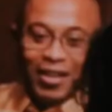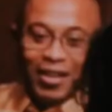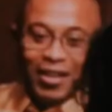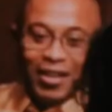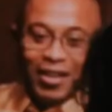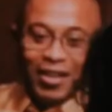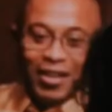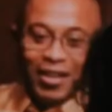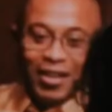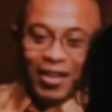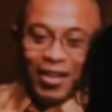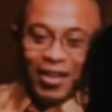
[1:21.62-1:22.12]

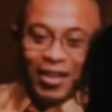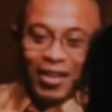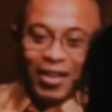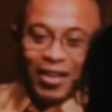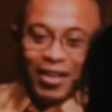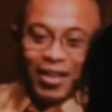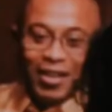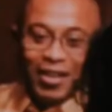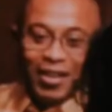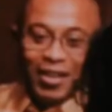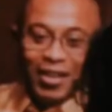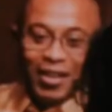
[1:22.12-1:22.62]

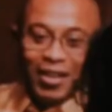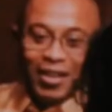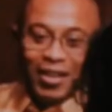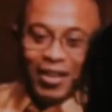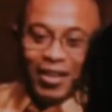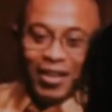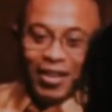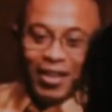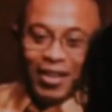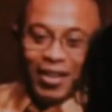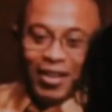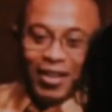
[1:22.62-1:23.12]

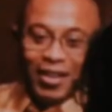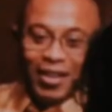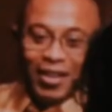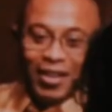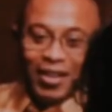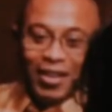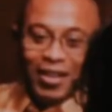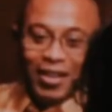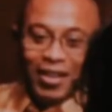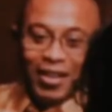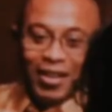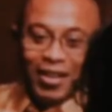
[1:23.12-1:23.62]

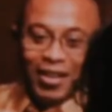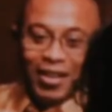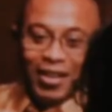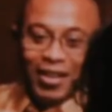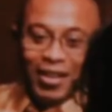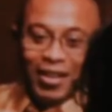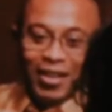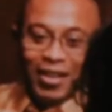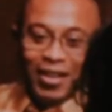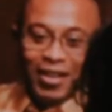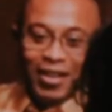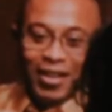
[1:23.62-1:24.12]

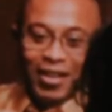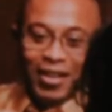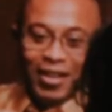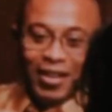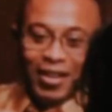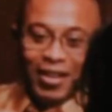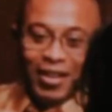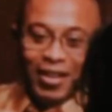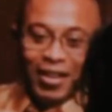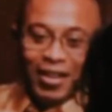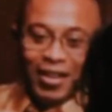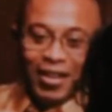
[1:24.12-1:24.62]

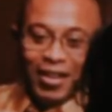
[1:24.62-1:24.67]
[no speech]